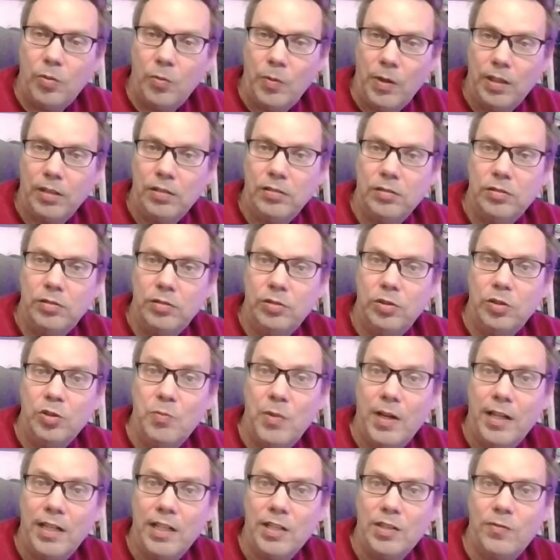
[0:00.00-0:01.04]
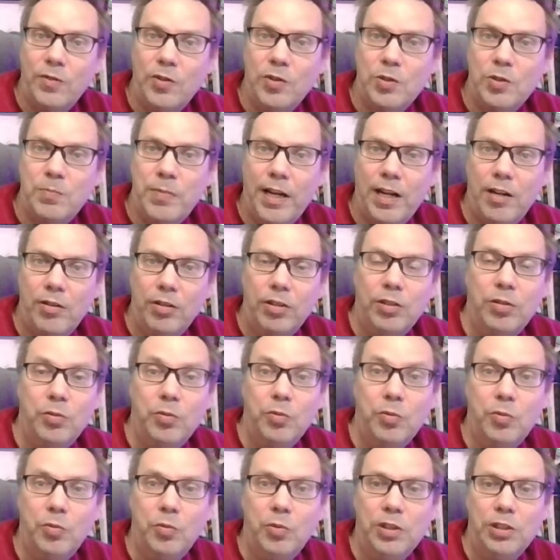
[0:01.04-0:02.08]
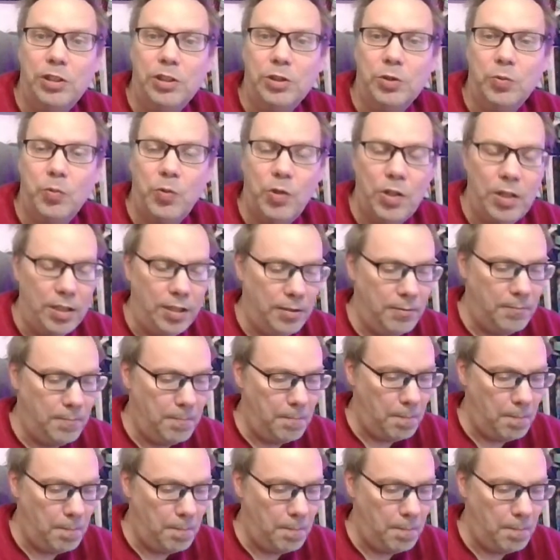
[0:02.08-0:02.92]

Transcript: 2 minus first power, which is 1.